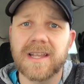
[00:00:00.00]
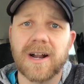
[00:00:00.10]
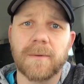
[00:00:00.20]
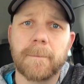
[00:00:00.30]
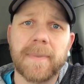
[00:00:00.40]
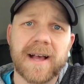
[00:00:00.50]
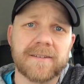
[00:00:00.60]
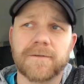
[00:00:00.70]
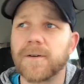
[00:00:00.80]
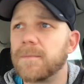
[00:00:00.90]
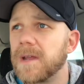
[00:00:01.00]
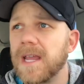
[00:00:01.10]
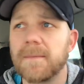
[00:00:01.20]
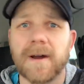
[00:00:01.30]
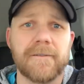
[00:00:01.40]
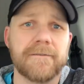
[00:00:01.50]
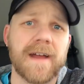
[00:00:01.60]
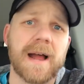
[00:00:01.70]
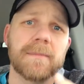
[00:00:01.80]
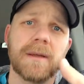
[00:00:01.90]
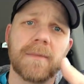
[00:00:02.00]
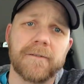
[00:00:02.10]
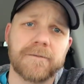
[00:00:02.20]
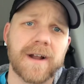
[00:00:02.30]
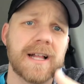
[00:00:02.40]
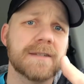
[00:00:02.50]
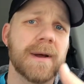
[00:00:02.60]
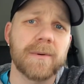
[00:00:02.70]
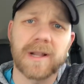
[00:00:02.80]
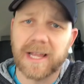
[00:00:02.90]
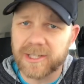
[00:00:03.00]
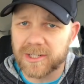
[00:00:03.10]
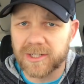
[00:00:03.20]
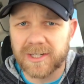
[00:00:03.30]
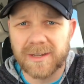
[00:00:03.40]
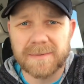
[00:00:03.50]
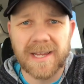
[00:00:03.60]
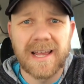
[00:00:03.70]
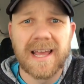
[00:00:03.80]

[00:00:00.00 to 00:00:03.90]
that are best for me my family my friends my relationships